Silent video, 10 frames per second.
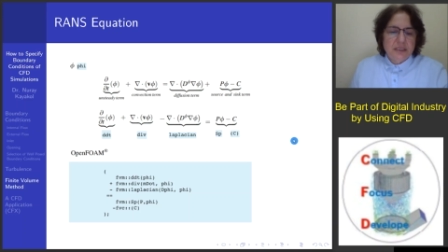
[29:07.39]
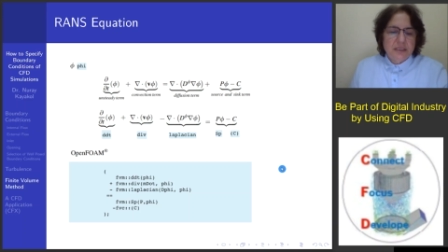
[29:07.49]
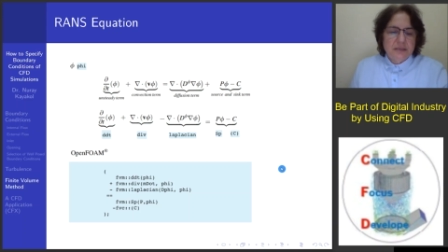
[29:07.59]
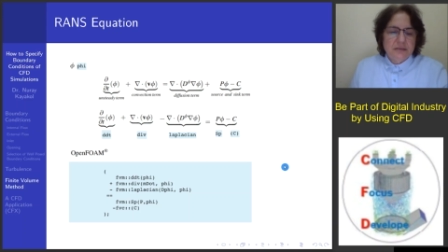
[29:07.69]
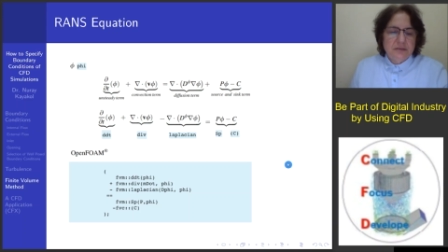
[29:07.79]

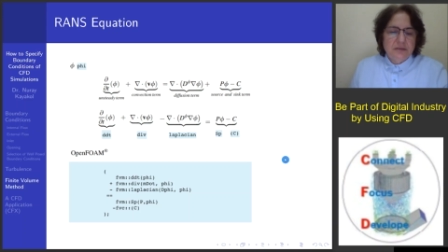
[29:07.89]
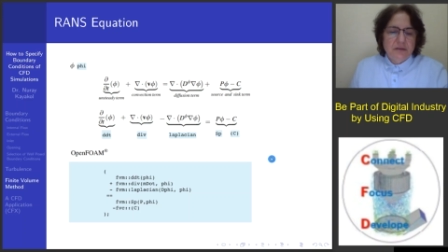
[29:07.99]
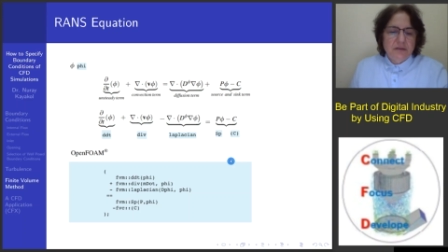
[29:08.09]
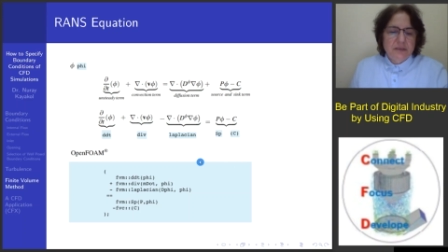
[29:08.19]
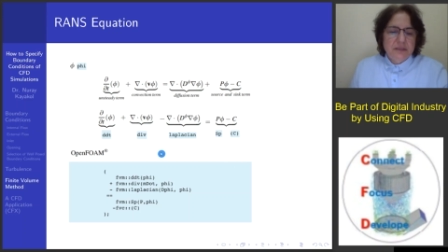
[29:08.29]
So the
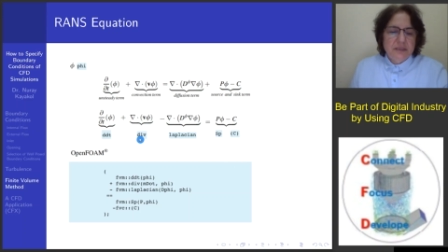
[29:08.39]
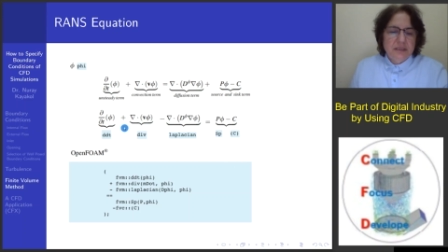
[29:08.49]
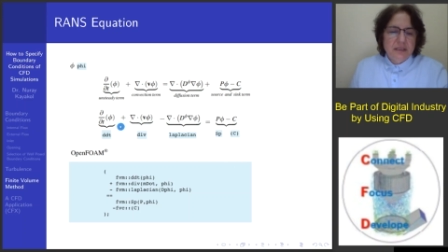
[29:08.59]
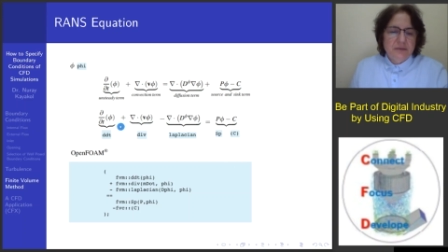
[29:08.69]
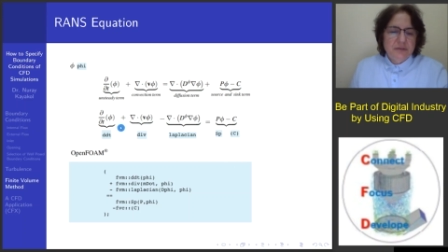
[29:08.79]
only
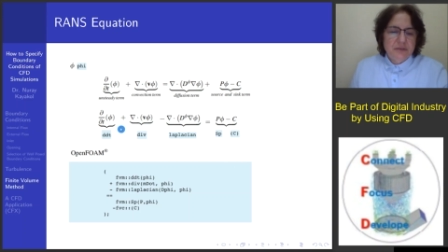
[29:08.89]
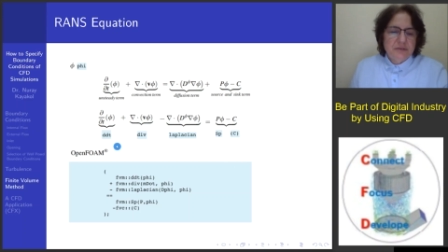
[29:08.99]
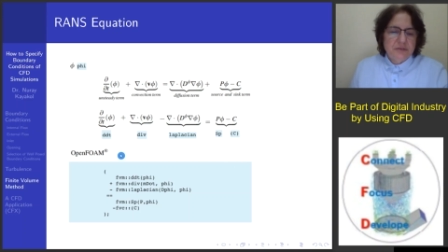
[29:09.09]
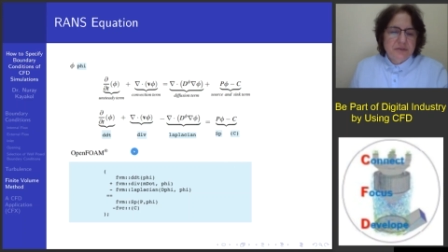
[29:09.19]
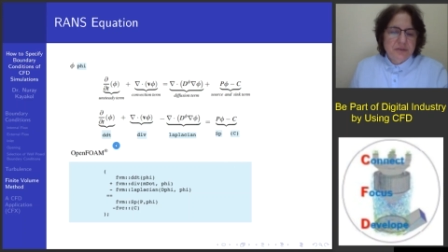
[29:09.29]
thing I want
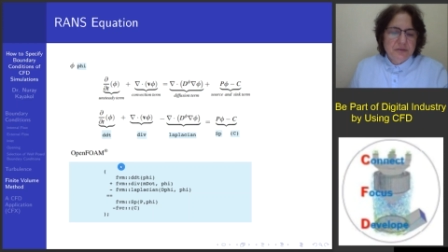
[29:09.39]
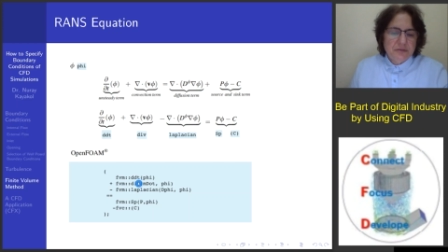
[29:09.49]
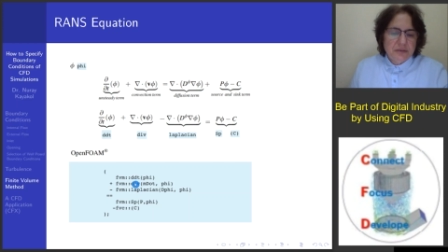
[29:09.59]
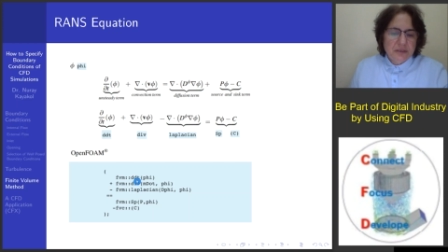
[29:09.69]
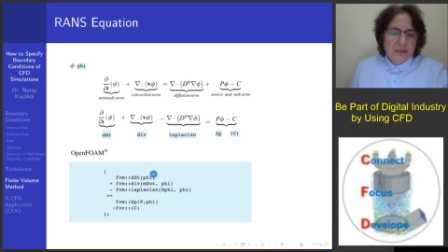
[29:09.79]
to
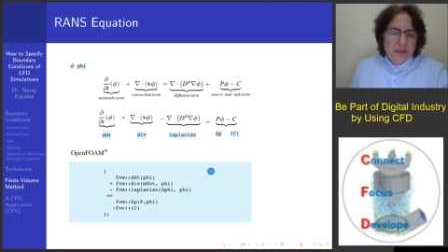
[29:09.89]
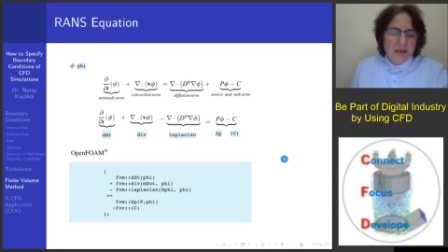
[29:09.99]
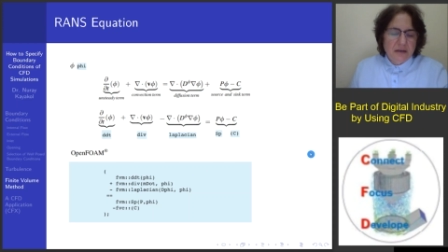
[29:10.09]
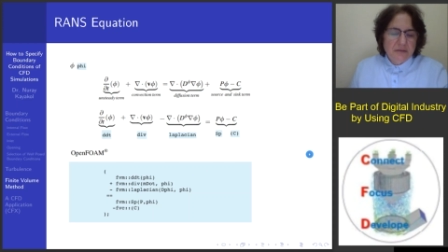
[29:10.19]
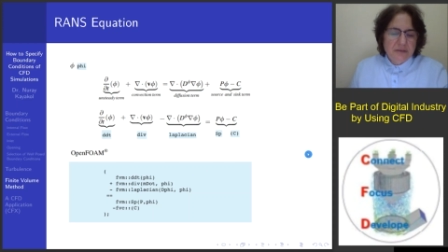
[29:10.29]
show
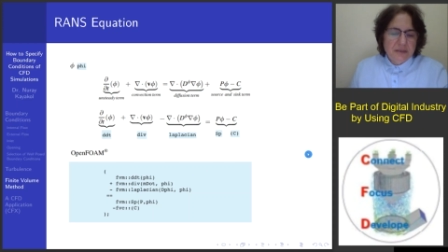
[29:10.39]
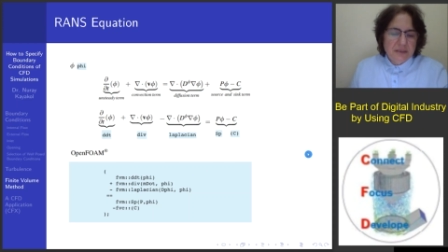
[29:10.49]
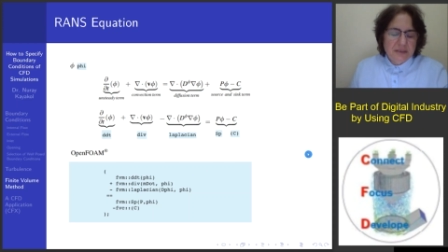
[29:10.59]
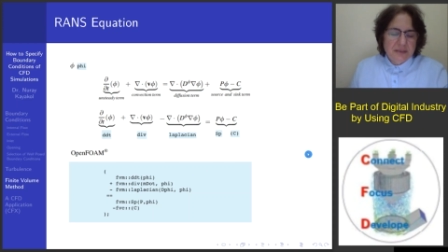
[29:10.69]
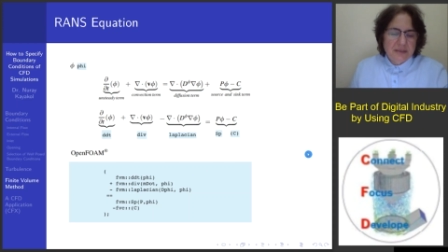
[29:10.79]
how it
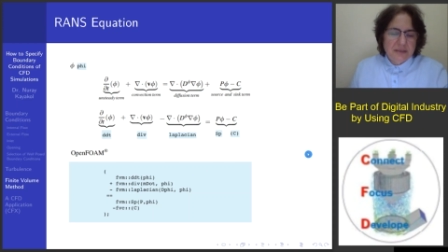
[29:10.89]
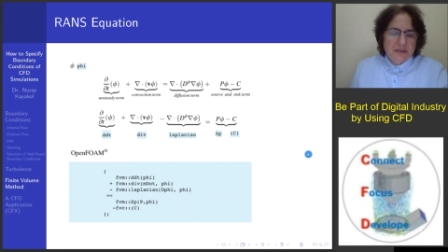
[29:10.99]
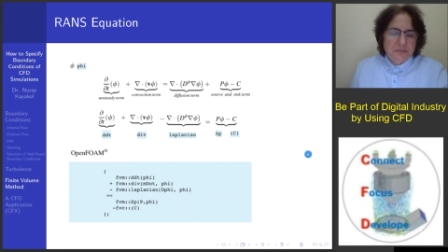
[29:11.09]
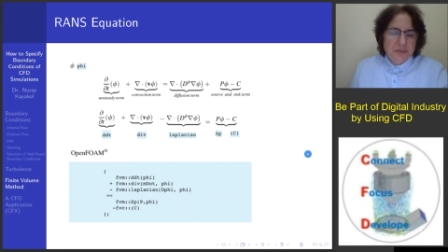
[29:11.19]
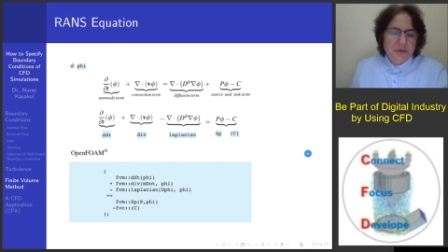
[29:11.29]
is
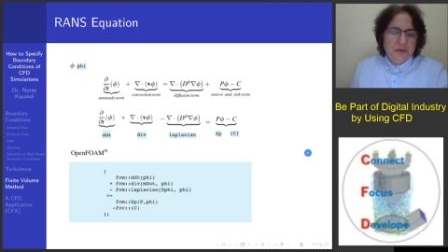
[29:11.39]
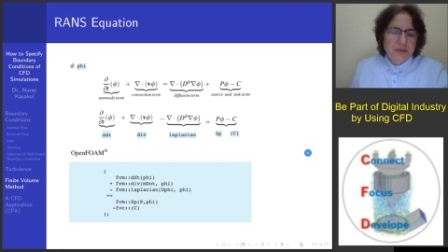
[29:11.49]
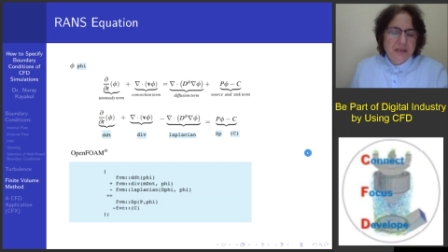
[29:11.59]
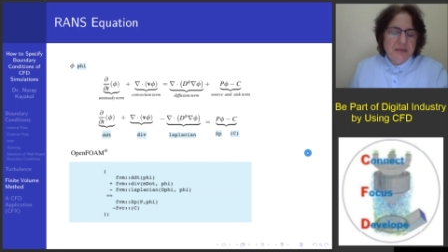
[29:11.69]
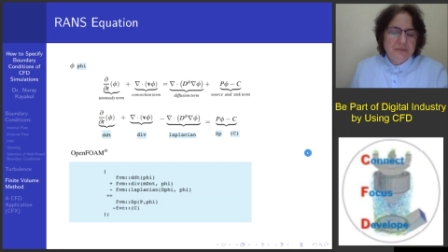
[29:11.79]

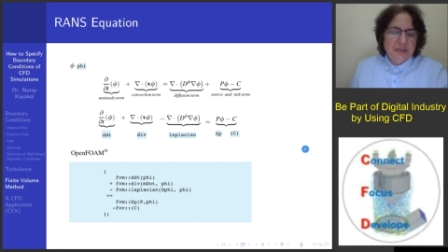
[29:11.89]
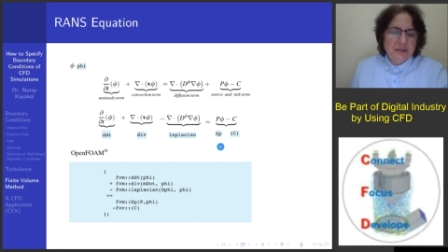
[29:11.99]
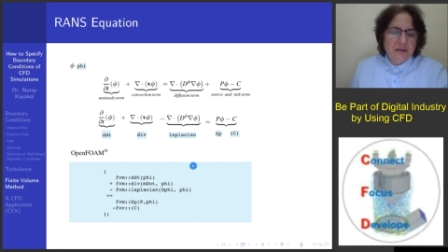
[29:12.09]
programmed in